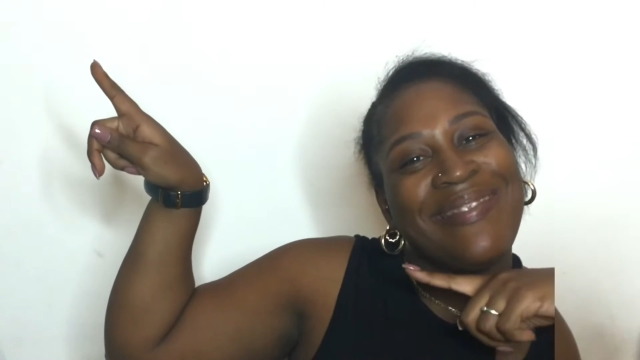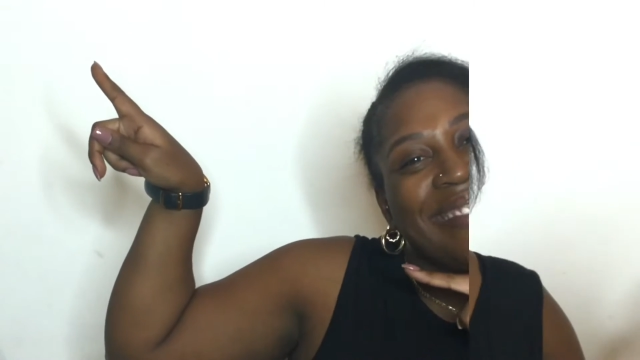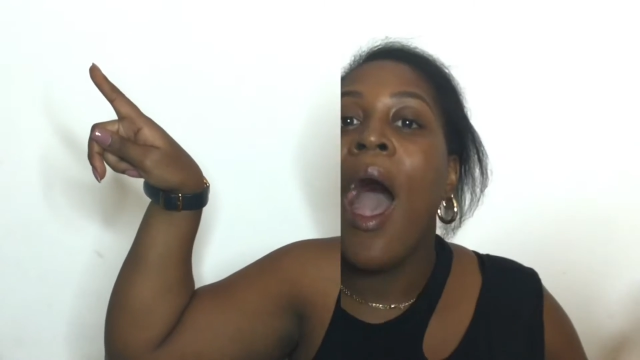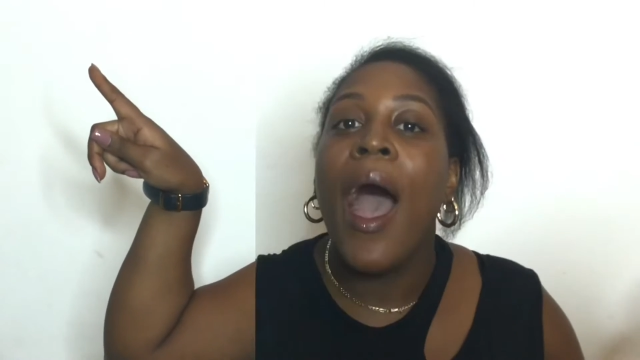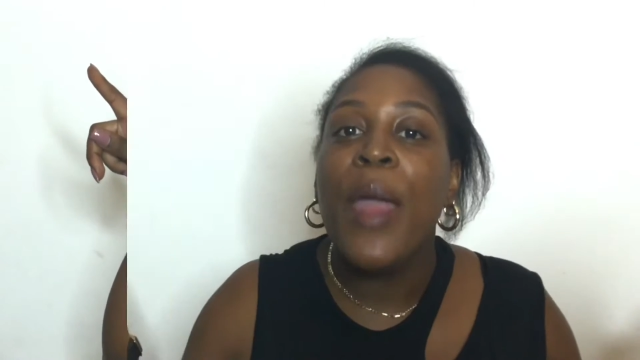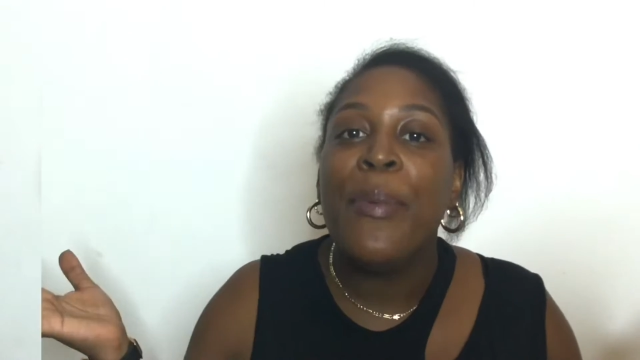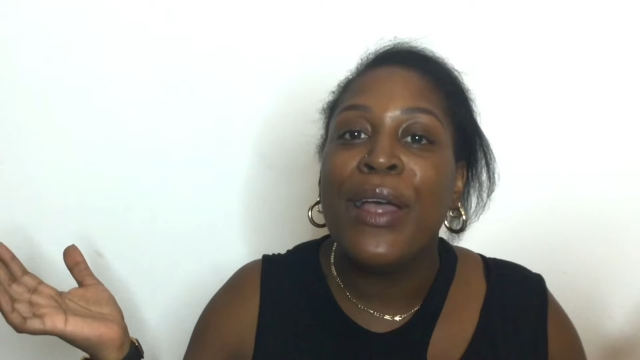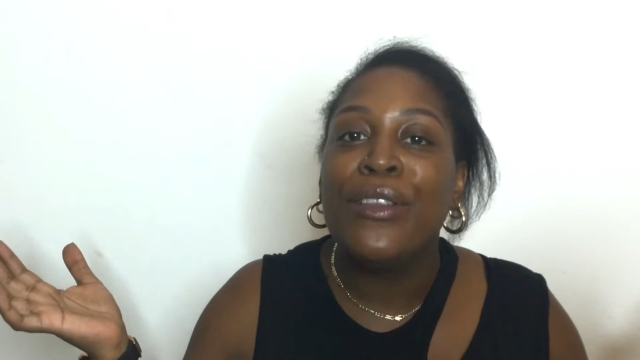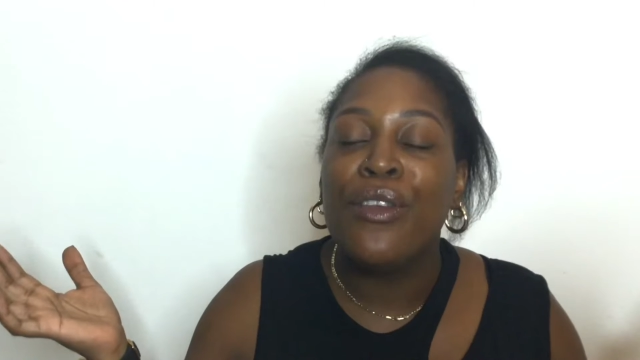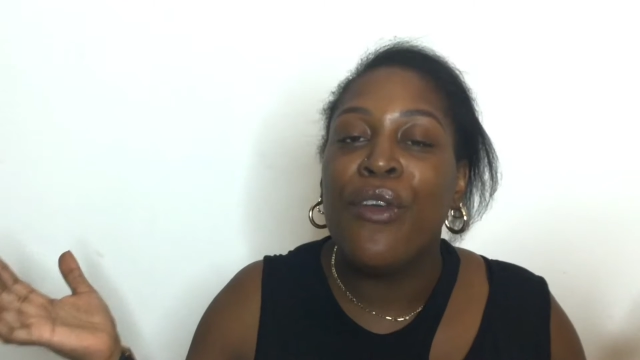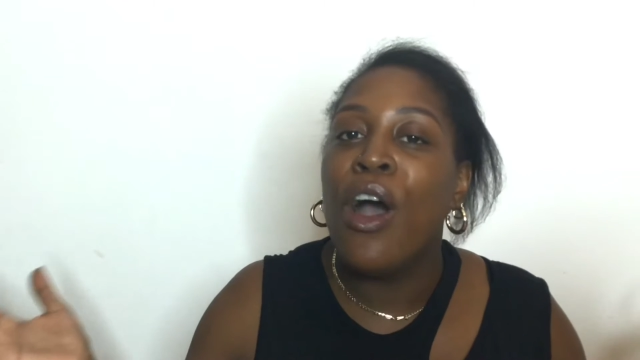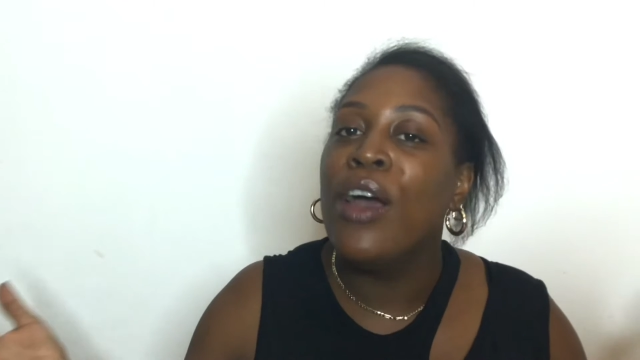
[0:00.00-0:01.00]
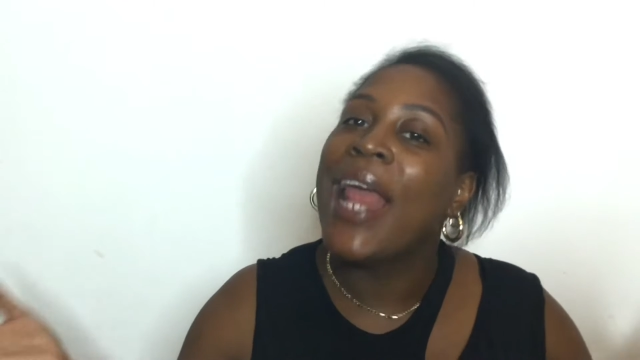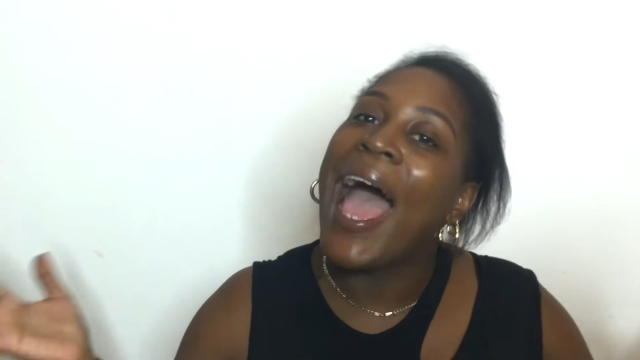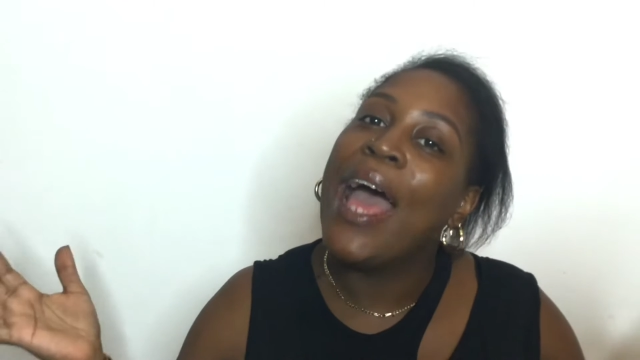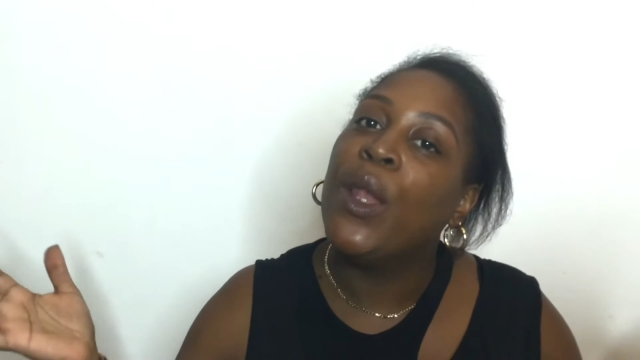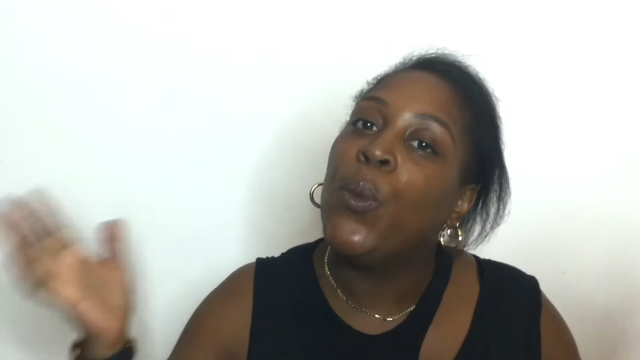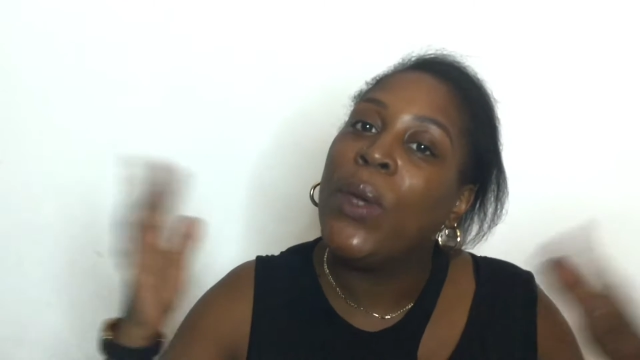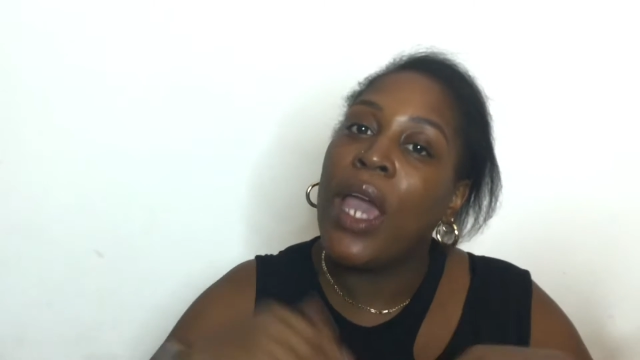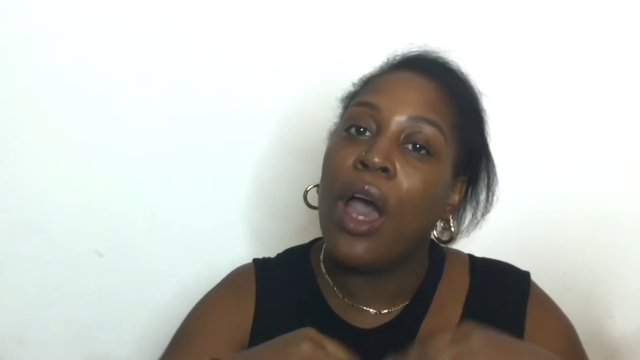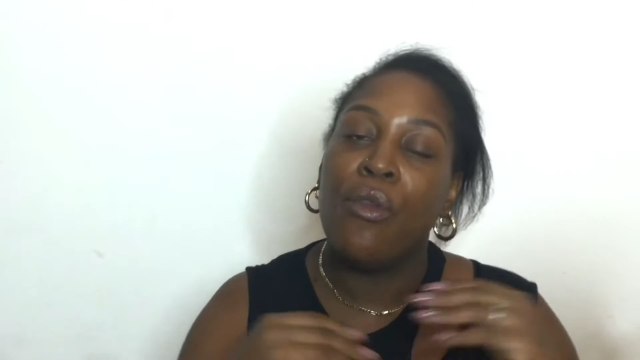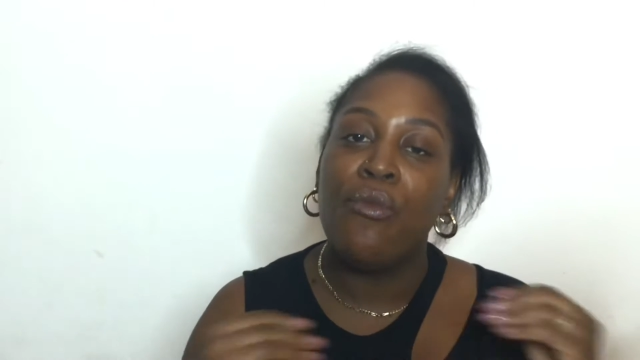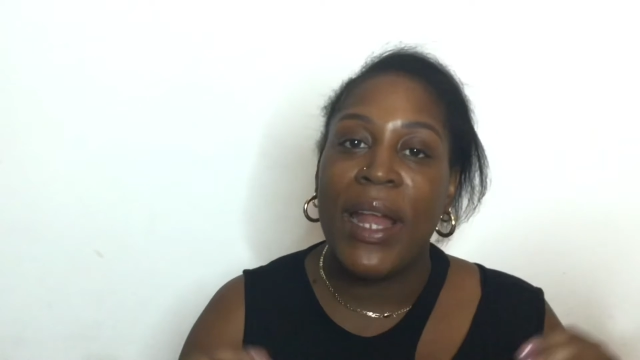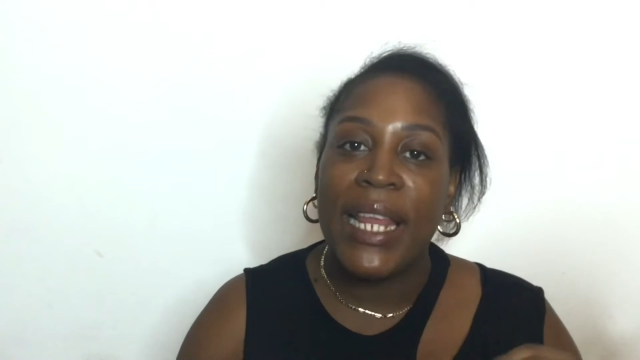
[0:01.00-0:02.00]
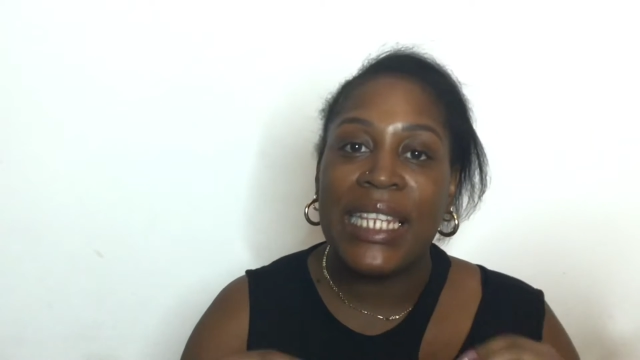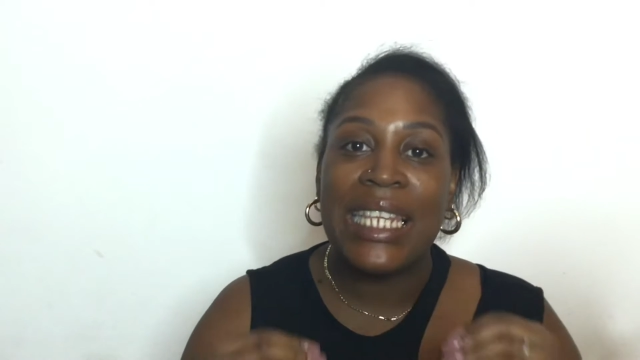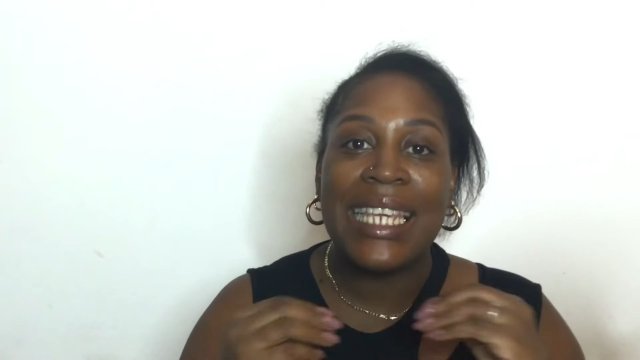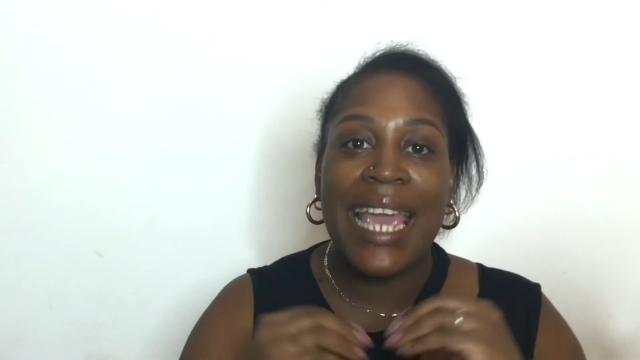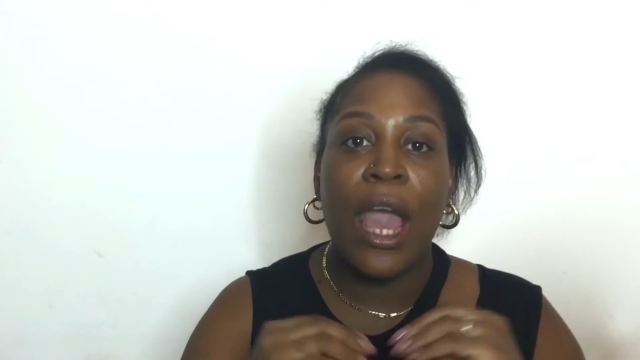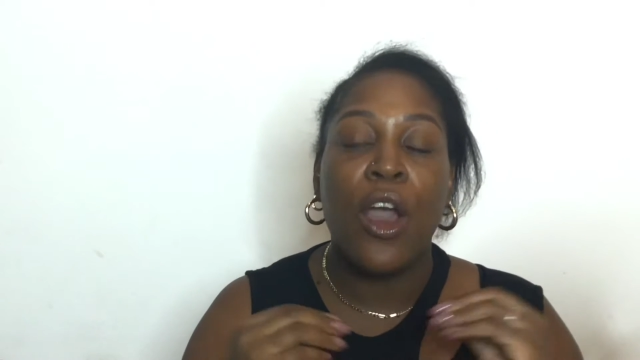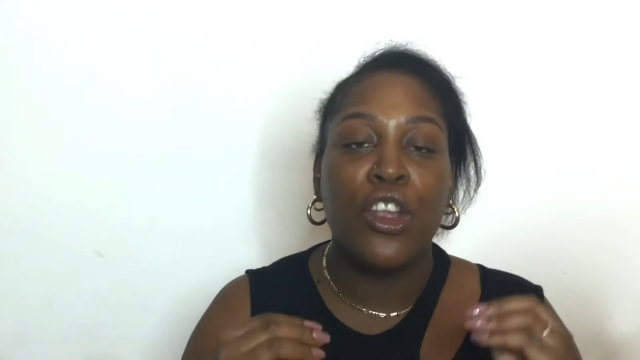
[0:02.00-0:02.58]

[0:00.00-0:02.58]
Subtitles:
Eyebrows are on and we are ready to get